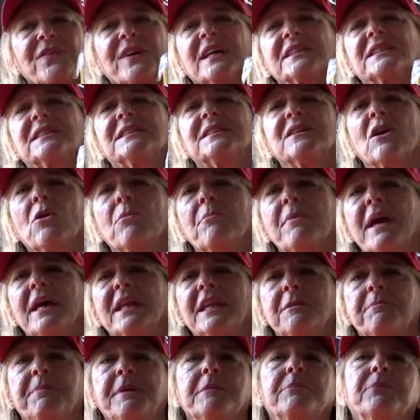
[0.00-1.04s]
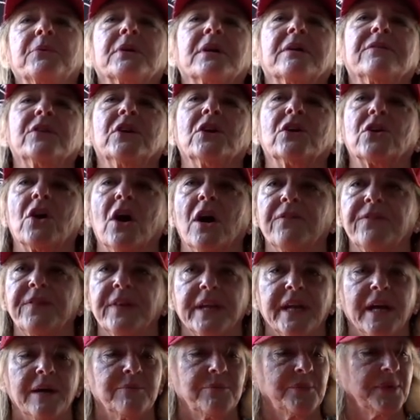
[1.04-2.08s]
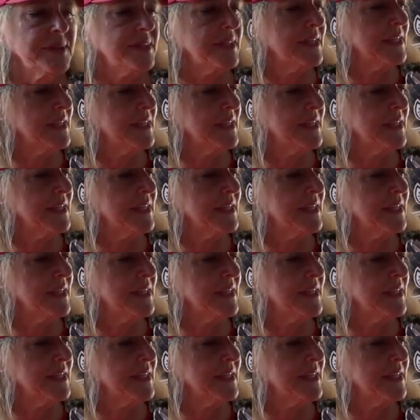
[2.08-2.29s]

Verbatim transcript: got so many people give you a coffee cup with,